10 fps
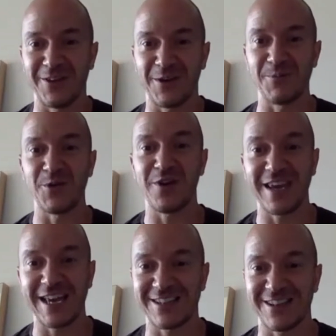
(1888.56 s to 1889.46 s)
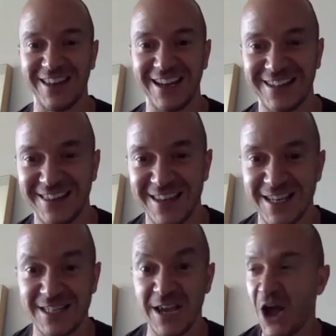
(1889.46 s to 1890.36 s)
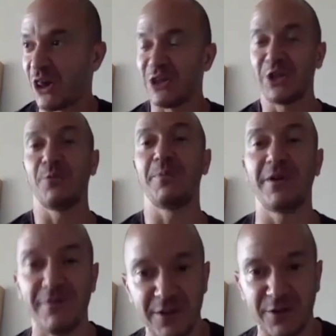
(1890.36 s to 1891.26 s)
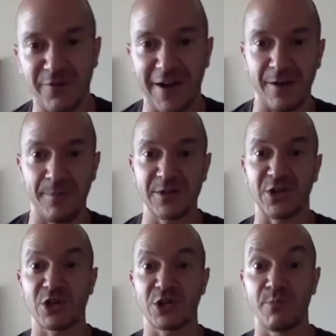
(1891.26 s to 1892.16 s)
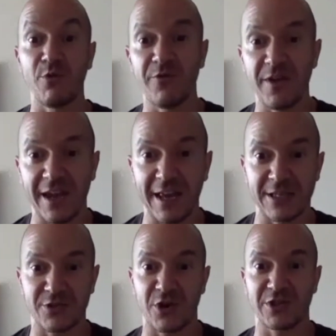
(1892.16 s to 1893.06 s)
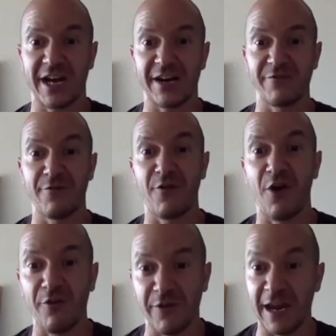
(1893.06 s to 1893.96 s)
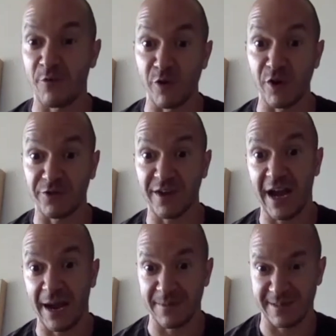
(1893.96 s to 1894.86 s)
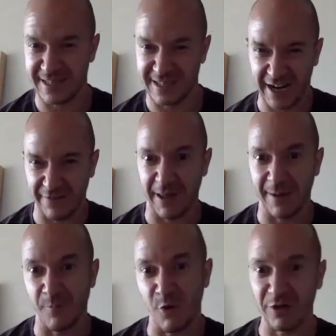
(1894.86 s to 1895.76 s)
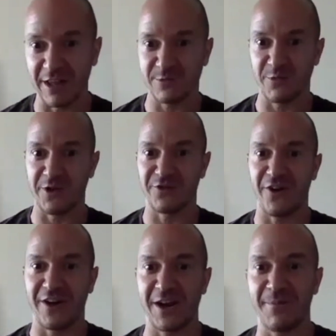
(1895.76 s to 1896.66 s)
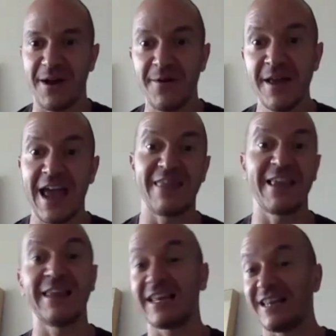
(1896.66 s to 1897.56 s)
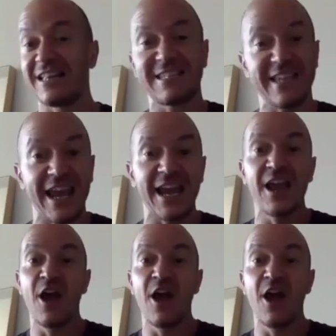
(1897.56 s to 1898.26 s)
community has collected this, a little bit of this file starts moving and starts kind of evolving in real time. This is kind of like more or less what you're talking about. And then, like, let's say